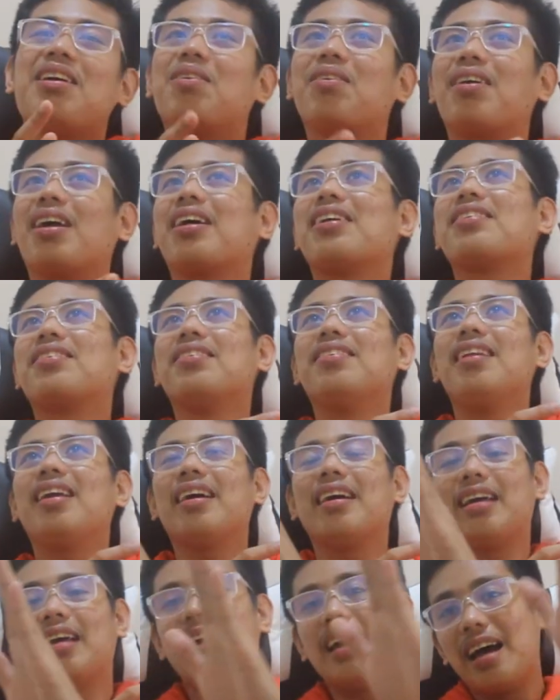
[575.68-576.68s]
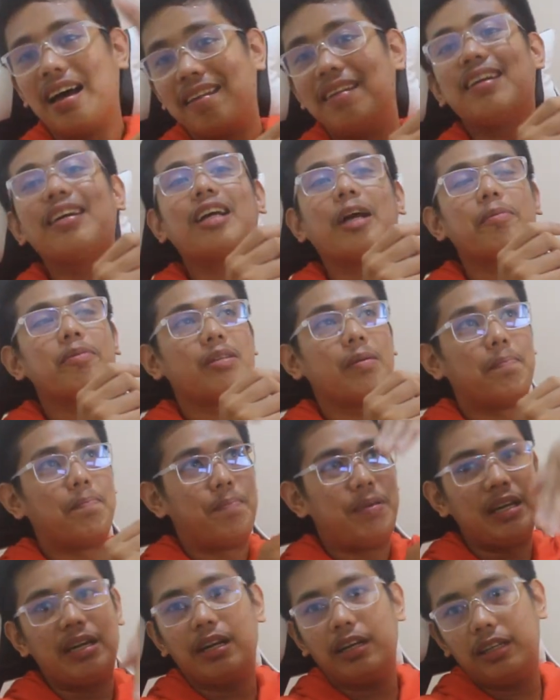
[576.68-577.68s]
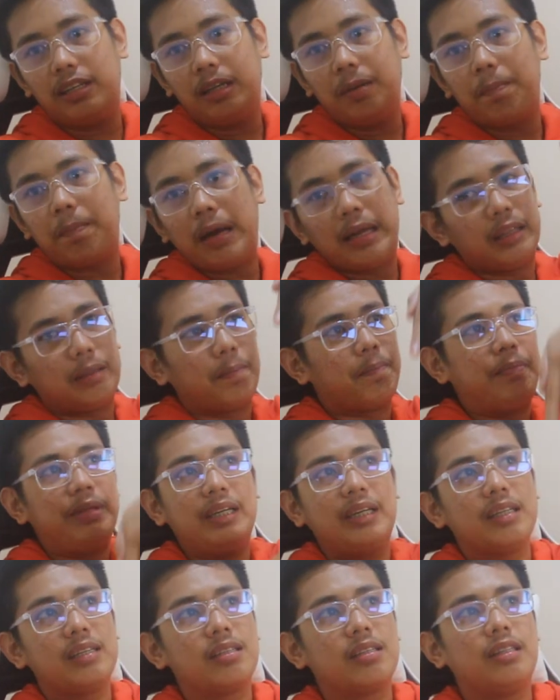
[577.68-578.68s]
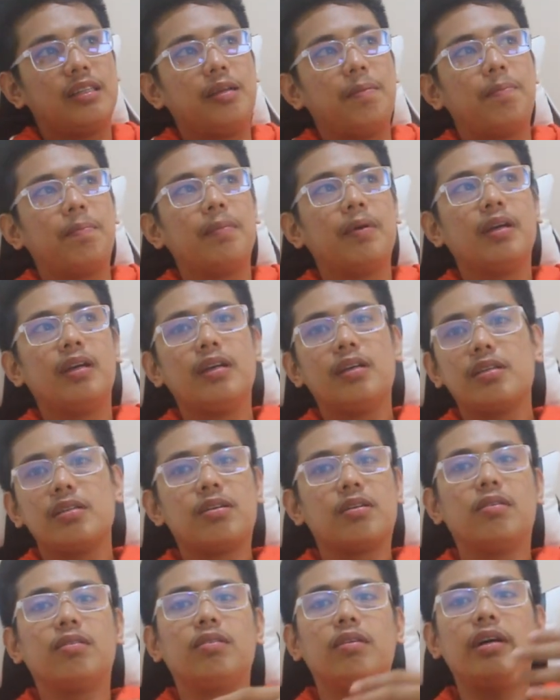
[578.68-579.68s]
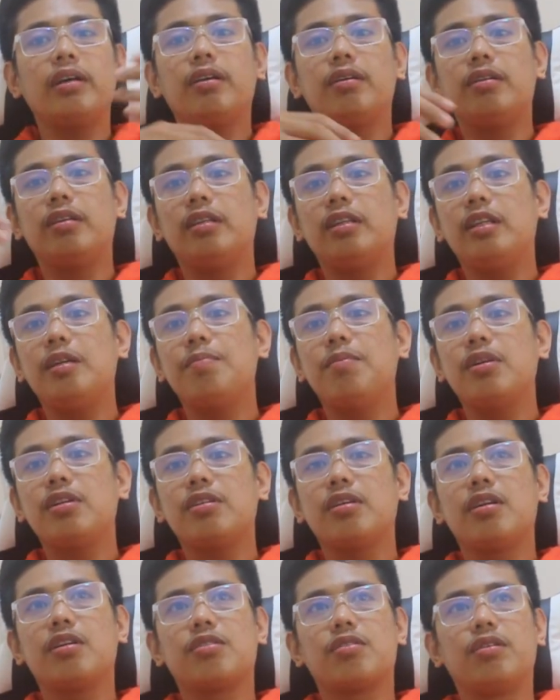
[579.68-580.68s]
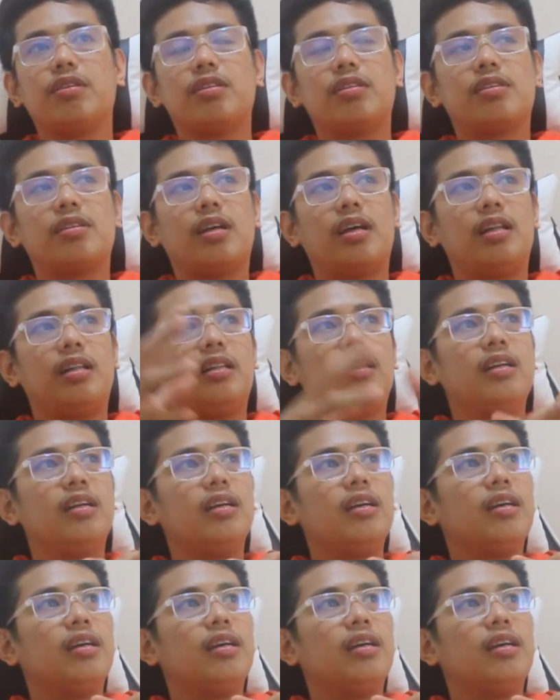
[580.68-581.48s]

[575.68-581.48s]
Correction lang eh. And here comes the bigger dip and the biggest dip. So, ayun, hindi mo na siya na-short sell.